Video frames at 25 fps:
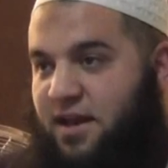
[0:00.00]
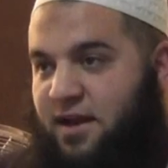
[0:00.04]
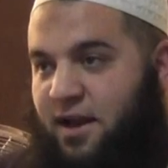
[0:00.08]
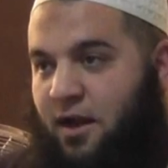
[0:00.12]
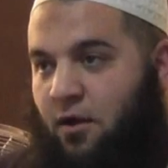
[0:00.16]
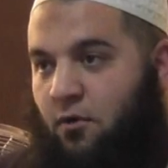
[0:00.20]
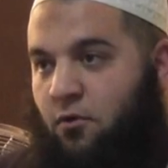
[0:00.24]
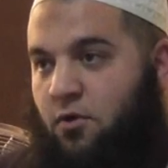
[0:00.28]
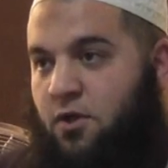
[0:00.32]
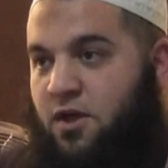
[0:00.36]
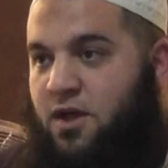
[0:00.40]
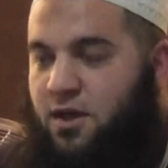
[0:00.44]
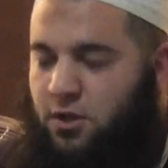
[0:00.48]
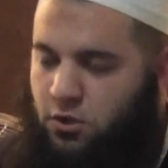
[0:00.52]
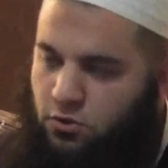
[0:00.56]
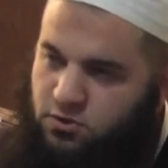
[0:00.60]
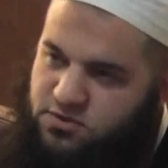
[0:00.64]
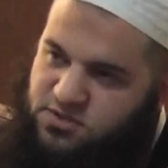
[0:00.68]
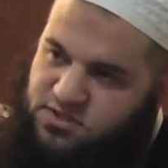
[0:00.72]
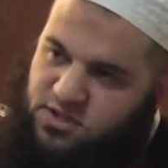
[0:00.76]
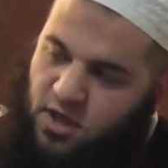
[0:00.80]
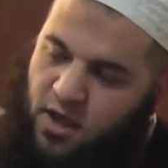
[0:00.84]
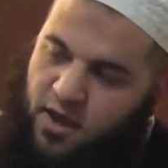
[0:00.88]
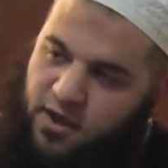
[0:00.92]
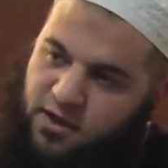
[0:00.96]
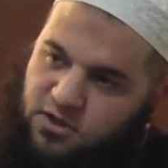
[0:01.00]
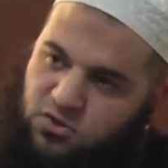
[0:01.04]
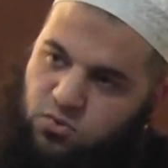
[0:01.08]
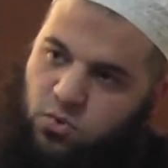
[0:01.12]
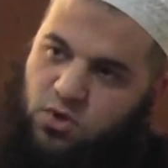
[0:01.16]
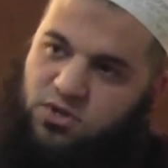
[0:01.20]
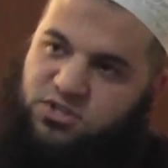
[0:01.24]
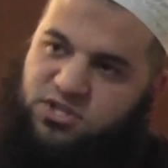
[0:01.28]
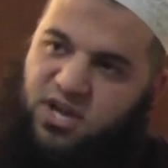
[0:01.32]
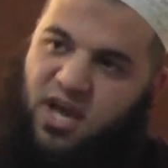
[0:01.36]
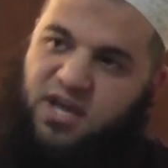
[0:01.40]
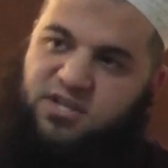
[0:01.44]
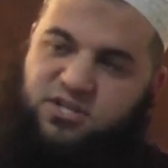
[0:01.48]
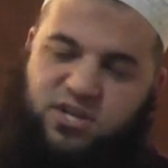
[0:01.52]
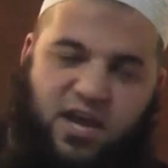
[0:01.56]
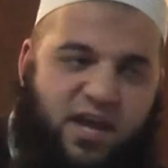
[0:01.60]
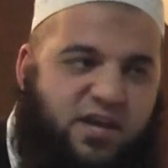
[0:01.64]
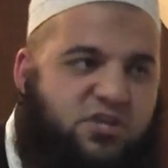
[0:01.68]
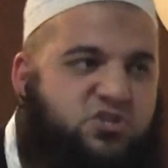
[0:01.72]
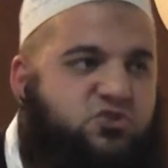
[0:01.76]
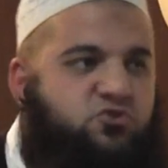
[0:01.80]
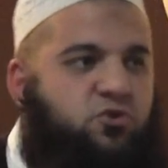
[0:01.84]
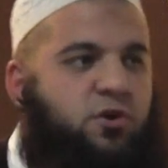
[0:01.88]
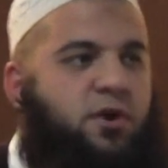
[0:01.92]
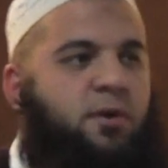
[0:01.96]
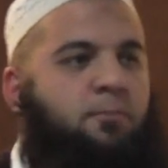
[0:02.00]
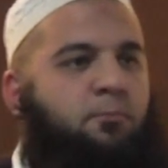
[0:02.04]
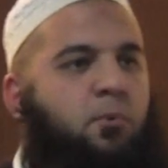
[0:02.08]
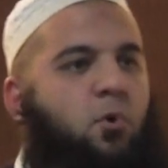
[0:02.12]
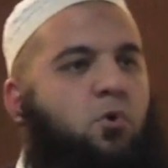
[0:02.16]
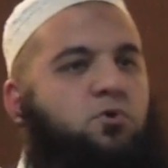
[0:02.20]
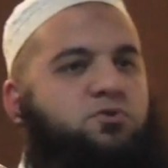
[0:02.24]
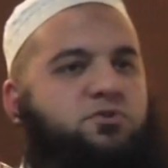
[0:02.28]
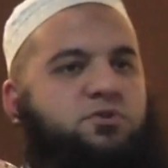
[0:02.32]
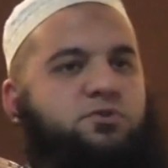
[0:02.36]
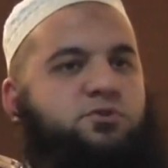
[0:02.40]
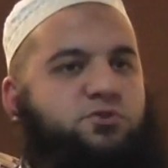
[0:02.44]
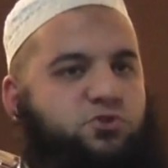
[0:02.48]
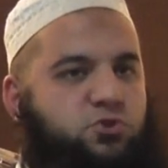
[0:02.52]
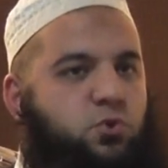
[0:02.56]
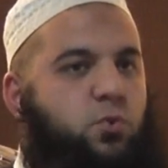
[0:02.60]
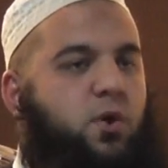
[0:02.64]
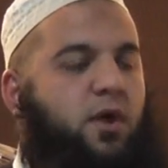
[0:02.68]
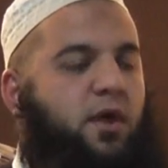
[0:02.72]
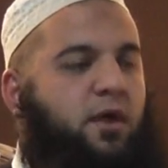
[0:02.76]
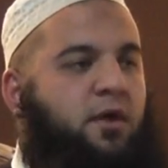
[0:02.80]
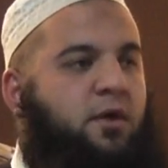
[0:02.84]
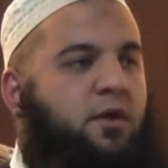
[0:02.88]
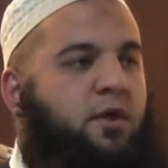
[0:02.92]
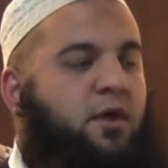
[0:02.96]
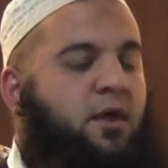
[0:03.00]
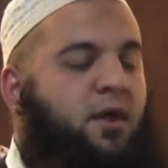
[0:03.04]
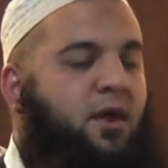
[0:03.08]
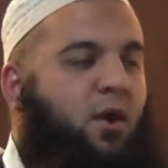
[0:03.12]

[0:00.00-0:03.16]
Day now. You're starting to attach extra importance to it.